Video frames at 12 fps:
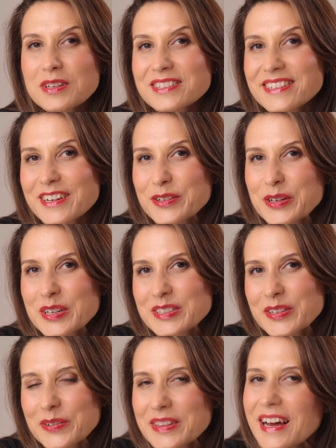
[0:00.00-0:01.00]
Once they're
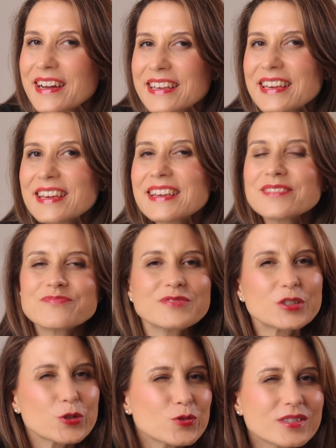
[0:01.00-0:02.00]
cooked to your liking,
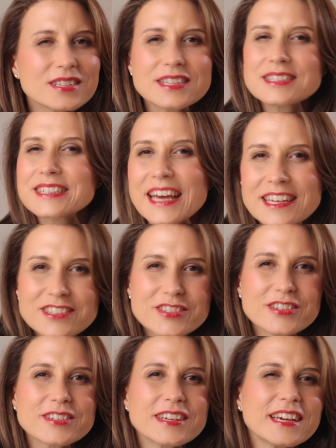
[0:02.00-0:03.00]
juicy,
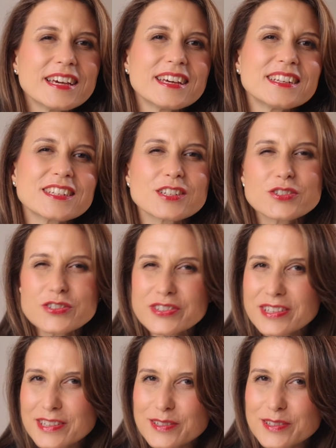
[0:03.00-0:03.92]
tender, and just a